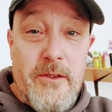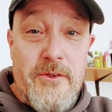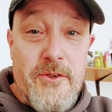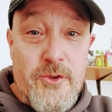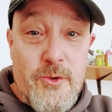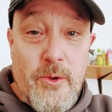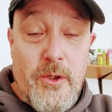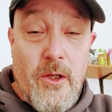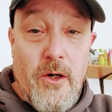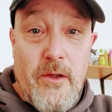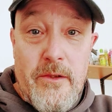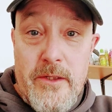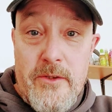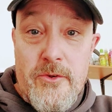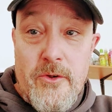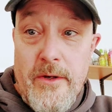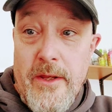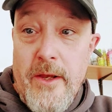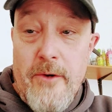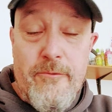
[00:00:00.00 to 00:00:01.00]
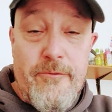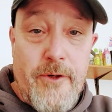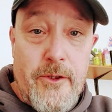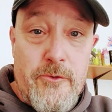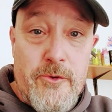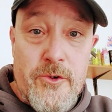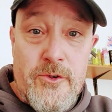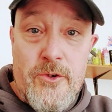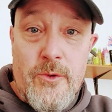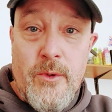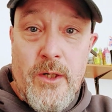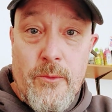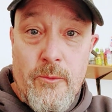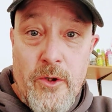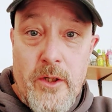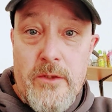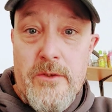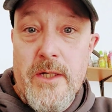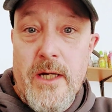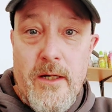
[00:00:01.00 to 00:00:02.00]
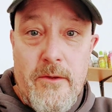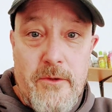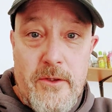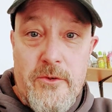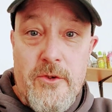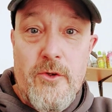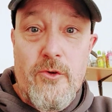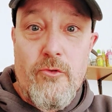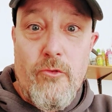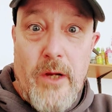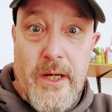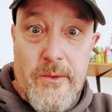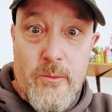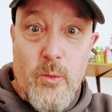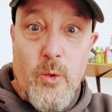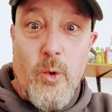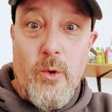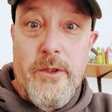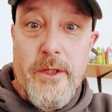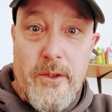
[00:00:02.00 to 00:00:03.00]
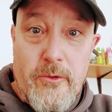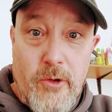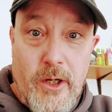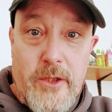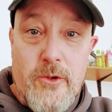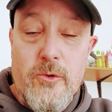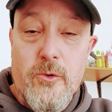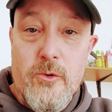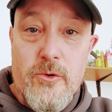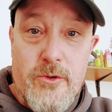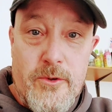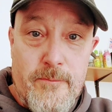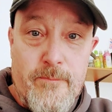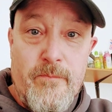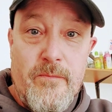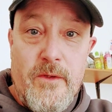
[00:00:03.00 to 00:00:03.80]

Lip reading: listened to a lot of this on headphones, just the way it worked out, and it's a great walking record.